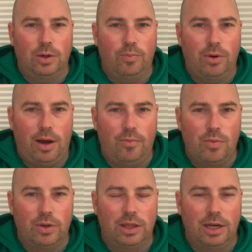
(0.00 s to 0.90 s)
of
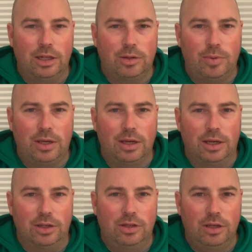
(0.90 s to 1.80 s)
problem with it, it's
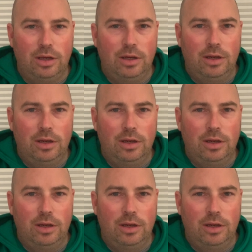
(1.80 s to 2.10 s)
because